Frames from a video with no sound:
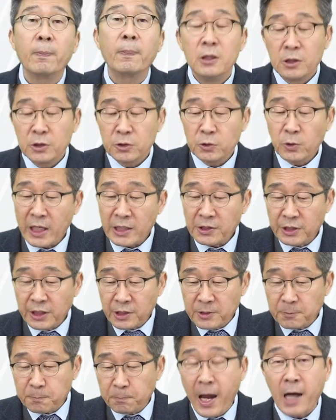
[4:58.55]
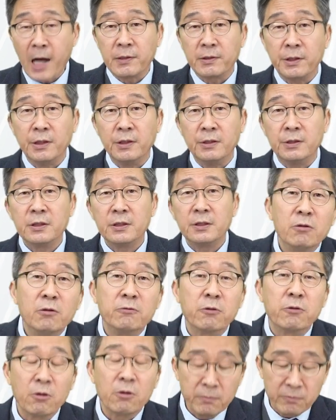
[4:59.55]
So as expected
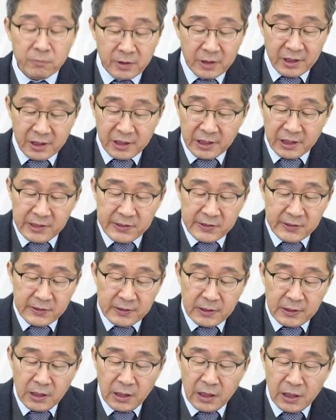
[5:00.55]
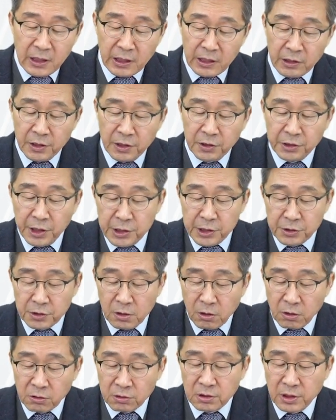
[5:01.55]
from this indentation
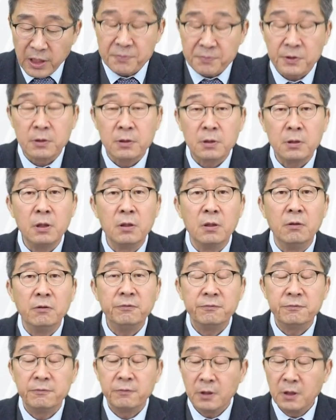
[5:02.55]
load depth curve,